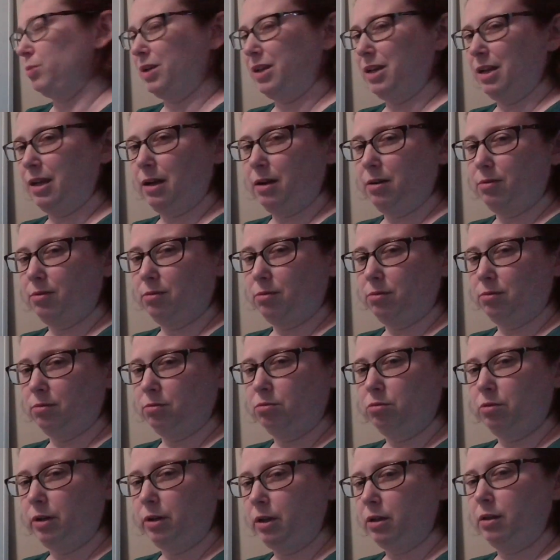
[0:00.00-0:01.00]
we can't
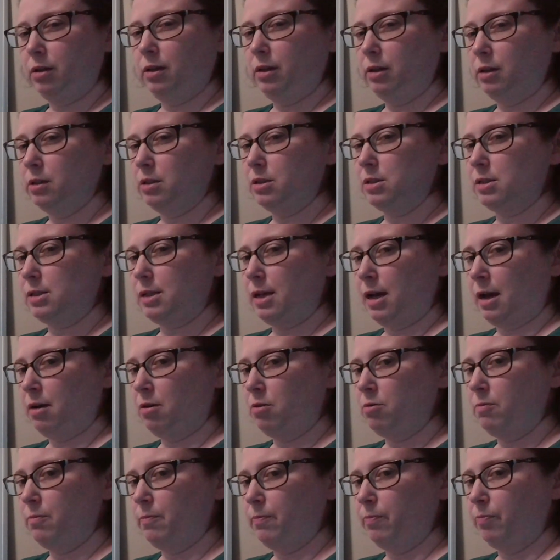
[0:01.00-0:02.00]
really list
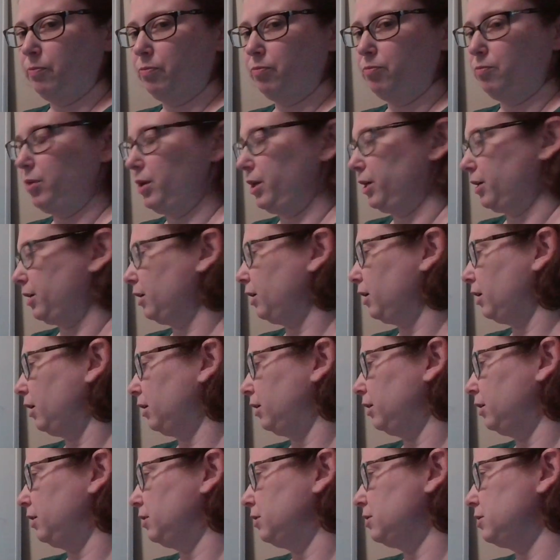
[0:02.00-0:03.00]
out
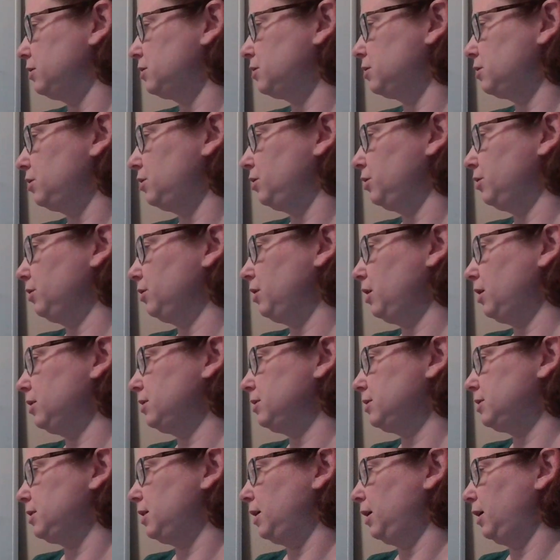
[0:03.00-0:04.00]
because you're
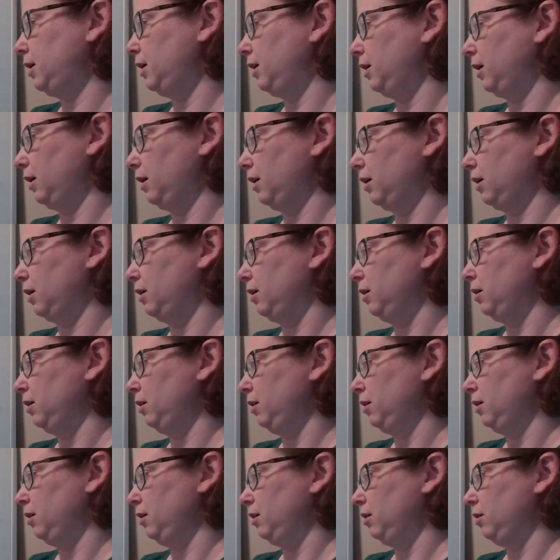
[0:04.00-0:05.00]
not saying
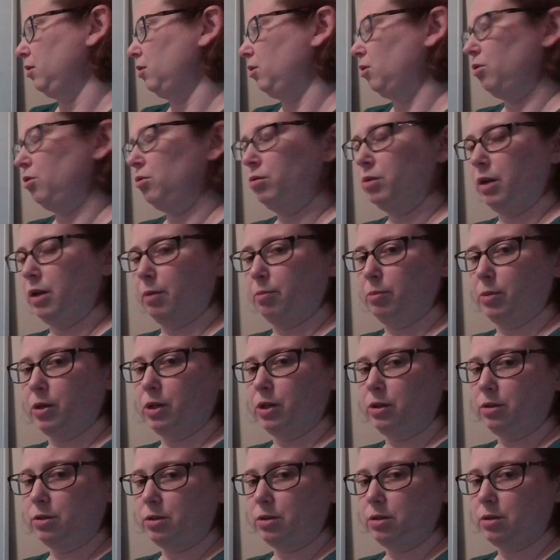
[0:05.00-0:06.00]
whole
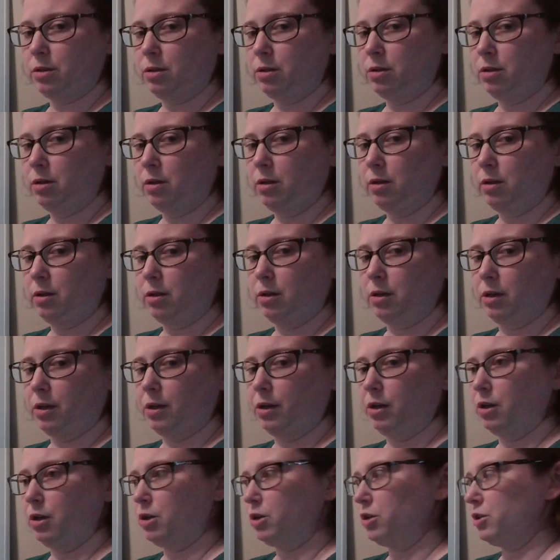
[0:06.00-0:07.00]
numbers,
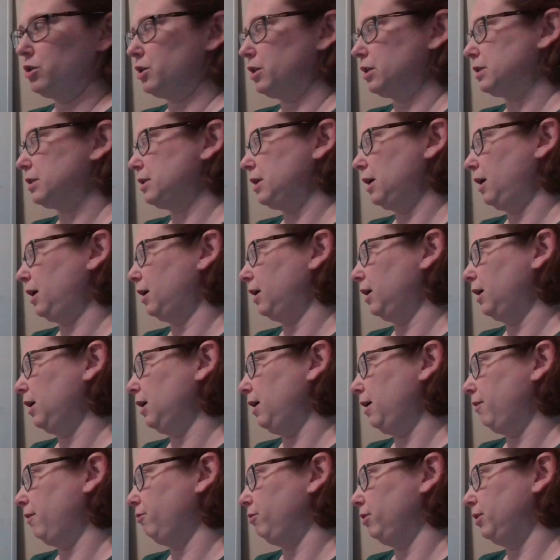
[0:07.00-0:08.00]
you're just saying
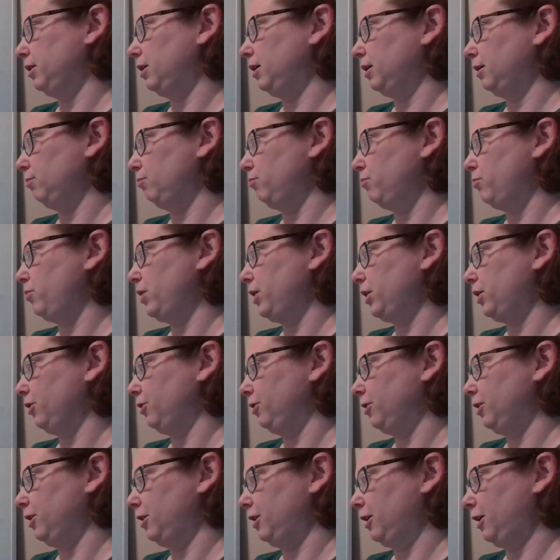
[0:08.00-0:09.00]
everything
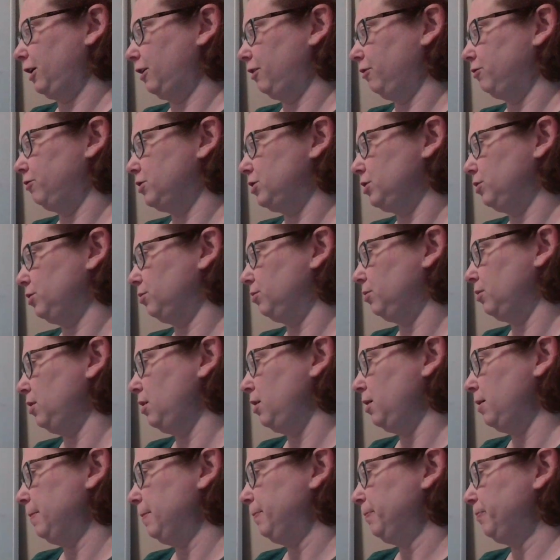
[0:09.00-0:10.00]
bigger than -2.
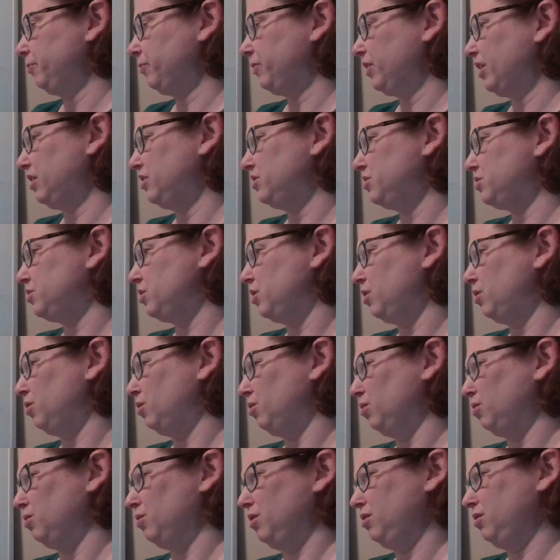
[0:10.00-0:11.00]

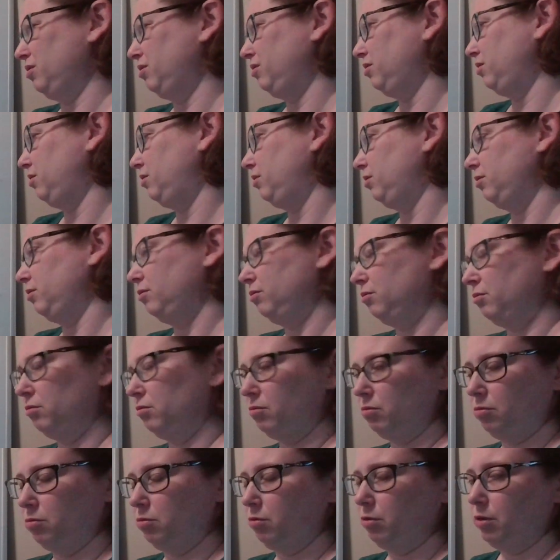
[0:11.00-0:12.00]
So
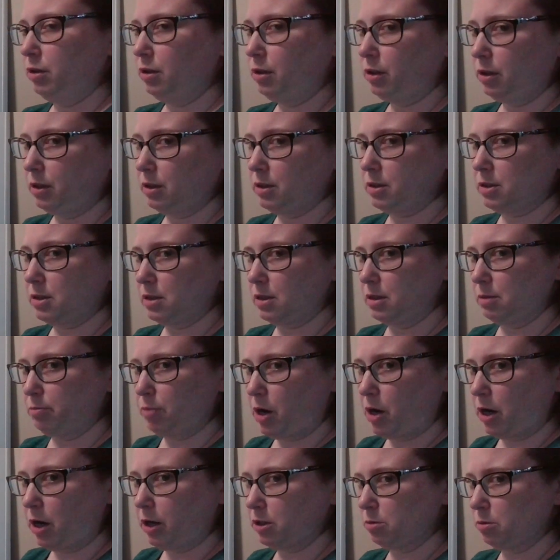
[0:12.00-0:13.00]
really this is
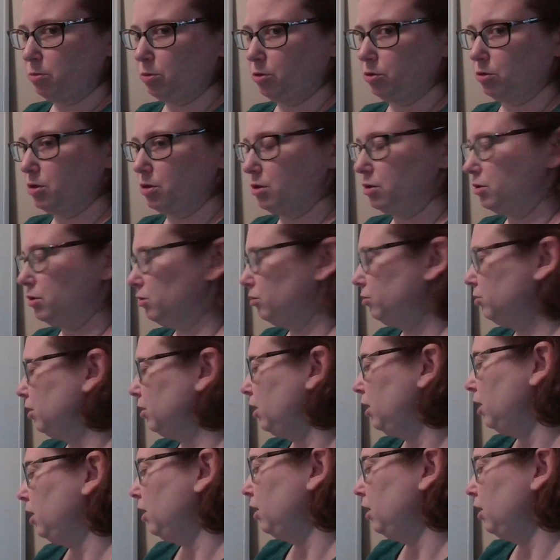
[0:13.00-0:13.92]
impossible to do.